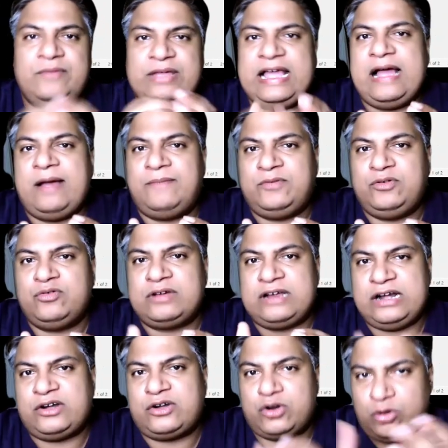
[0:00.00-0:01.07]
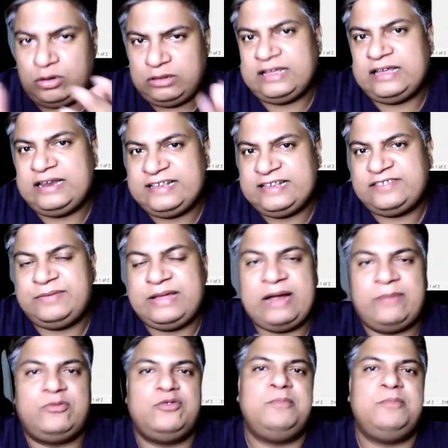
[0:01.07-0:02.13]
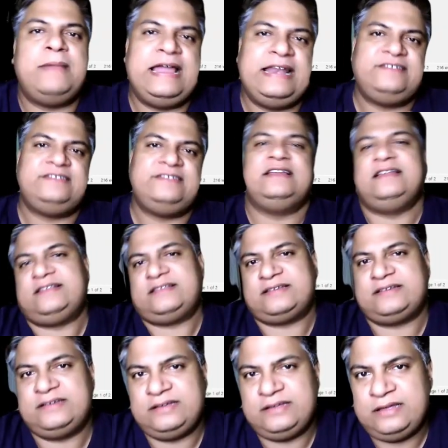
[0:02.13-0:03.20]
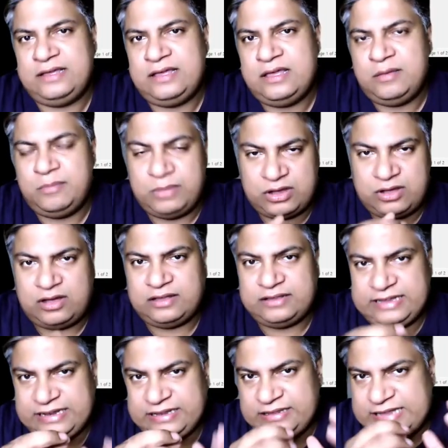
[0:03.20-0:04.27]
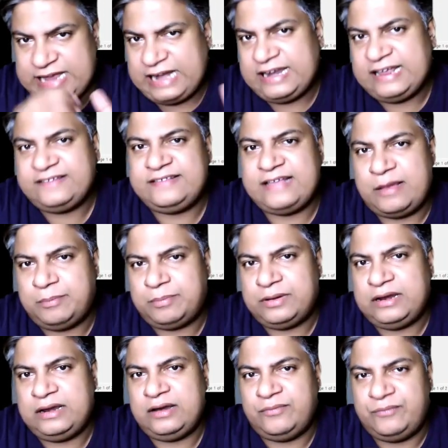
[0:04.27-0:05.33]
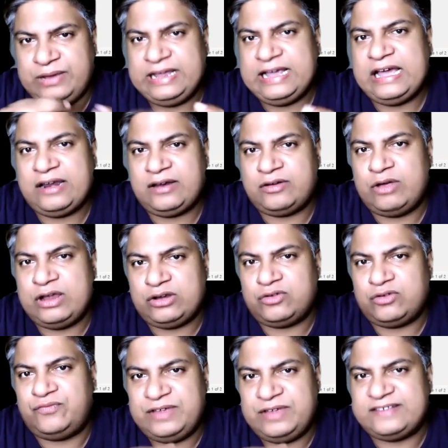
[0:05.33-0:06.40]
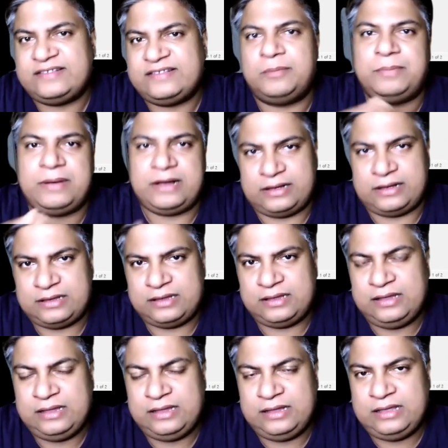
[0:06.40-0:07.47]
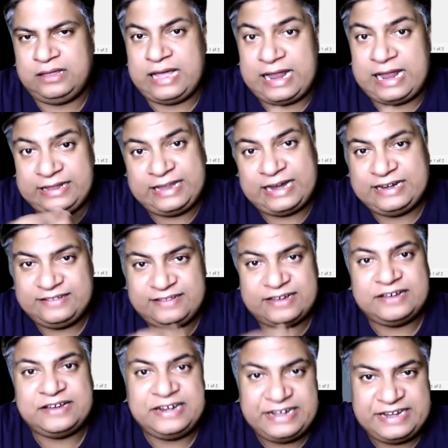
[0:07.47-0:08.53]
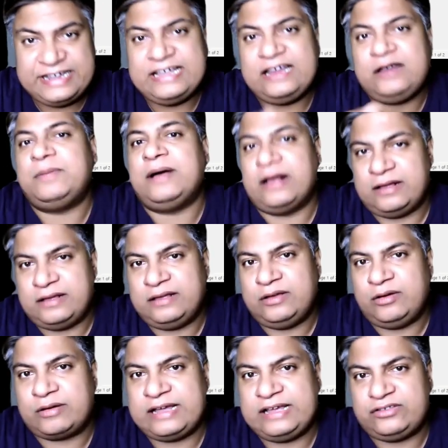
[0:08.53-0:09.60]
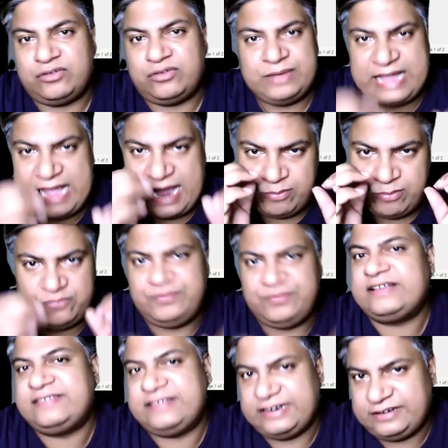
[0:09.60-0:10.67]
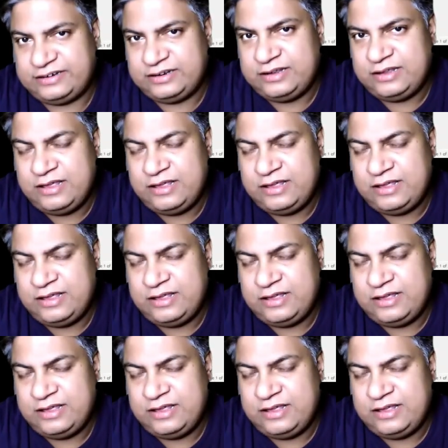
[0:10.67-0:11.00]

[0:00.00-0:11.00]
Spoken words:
we have to control the risk. We have to manage the risk, because in that example, we are going to fix a bug, and that is a critical bug. Okay, so we have to fix it,